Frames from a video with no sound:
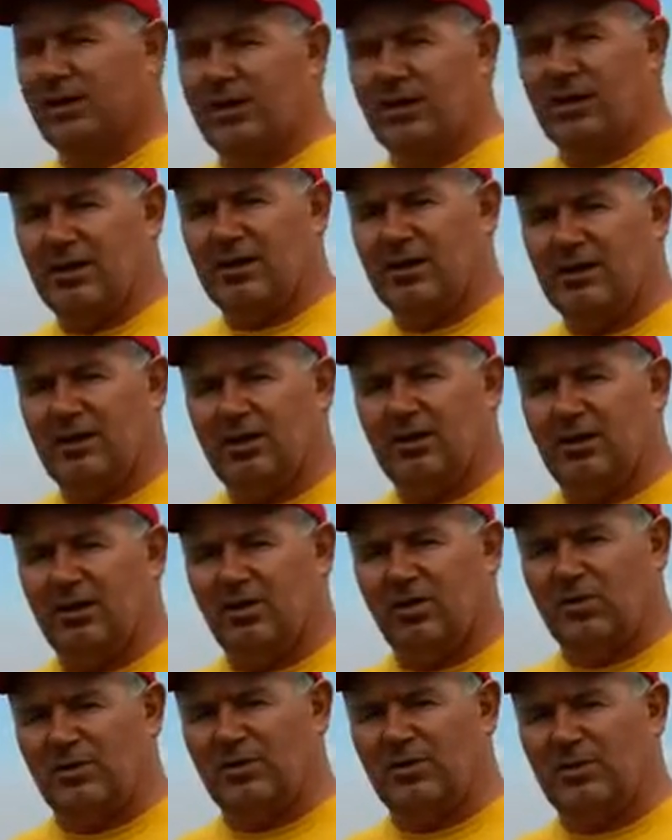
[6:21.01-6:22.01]
and then
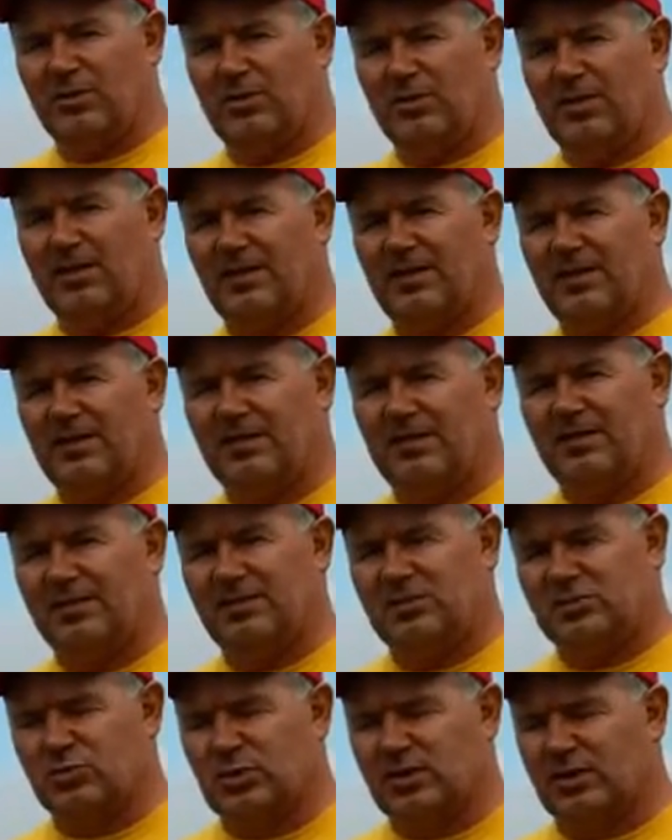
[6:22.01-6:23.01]
hopefully by the end of
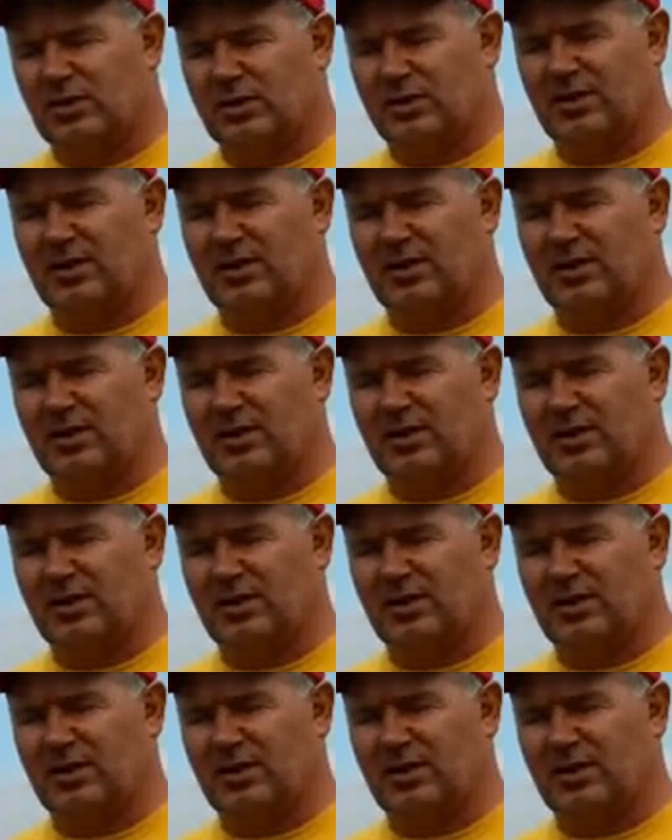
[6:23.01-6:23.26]
this week or